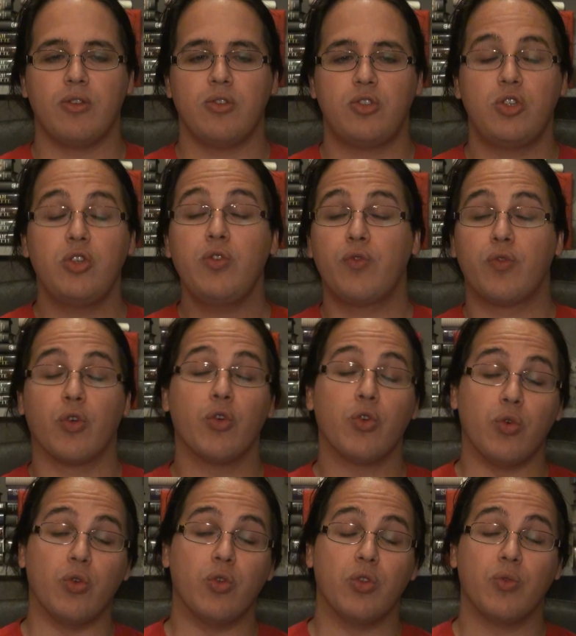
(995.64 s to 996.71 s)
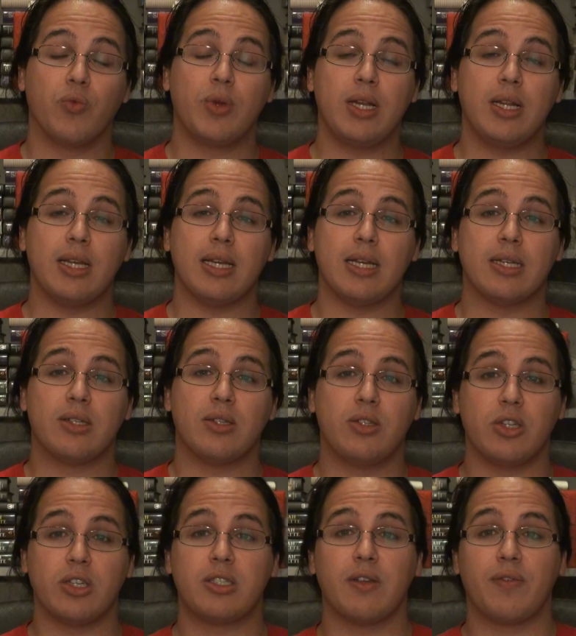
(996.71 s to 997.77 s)
too fertile, really, to
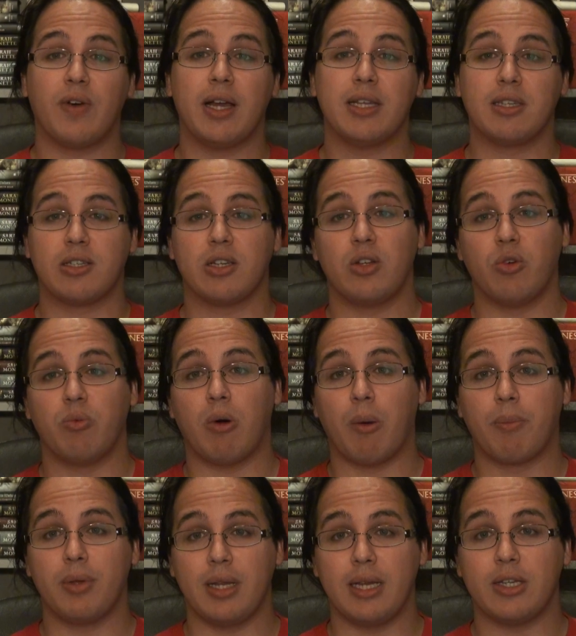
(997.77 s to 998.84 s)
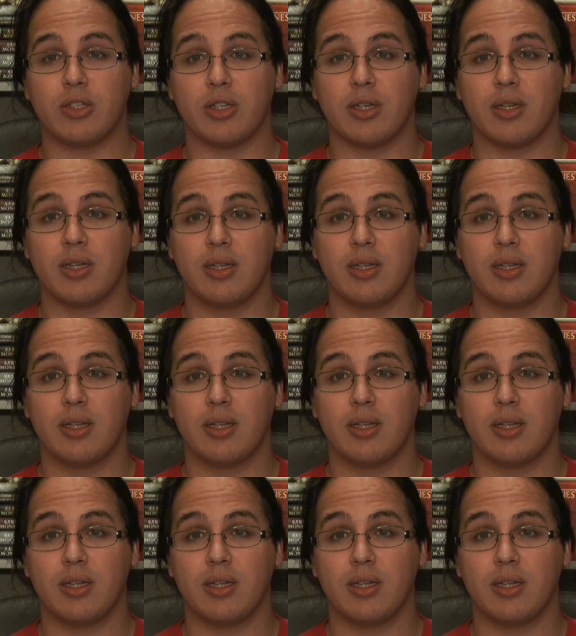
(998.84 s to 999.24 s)
justify such a low population.